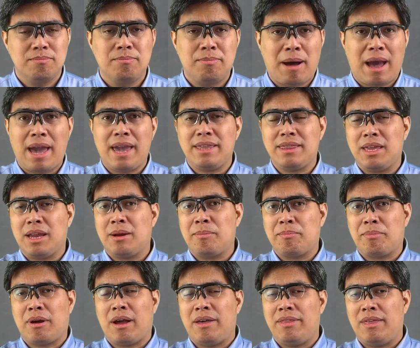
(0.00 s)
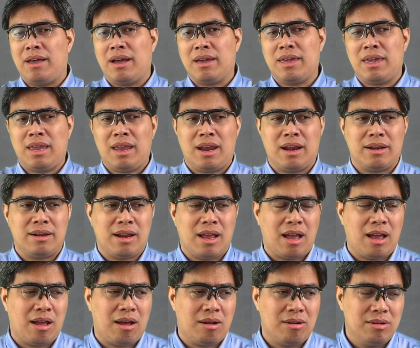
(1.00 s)
buy their product here
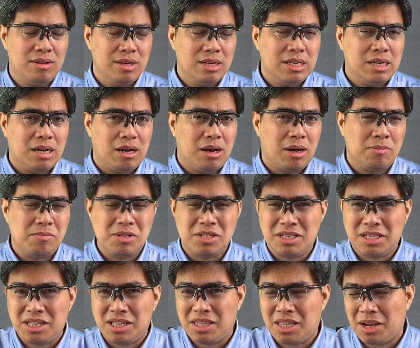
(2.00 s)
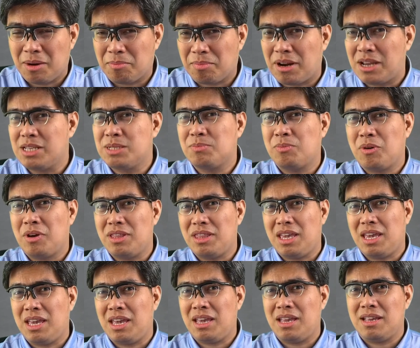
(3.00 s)
now? Obviously, their price point
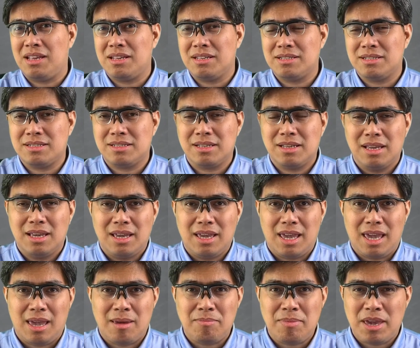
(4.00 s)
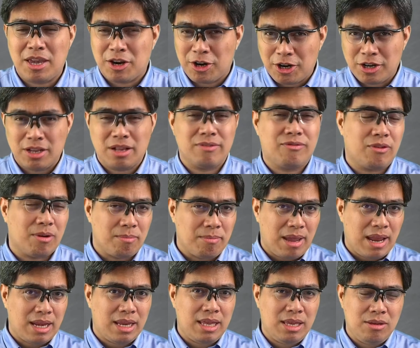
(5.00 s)
is a big hurdle for
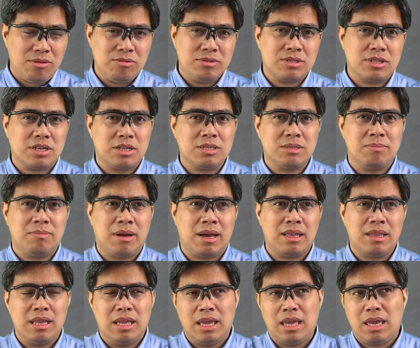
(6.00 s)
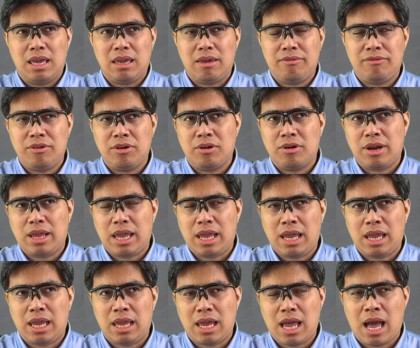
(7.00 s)
many users, but if you're
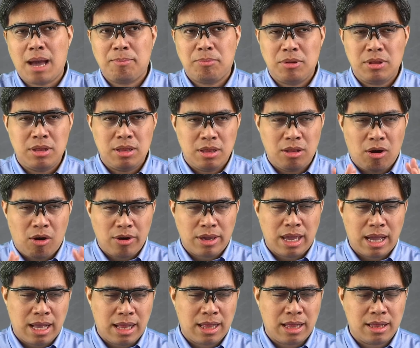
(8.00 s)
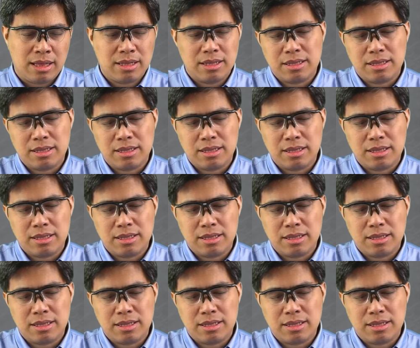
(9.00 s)
a Apple loyal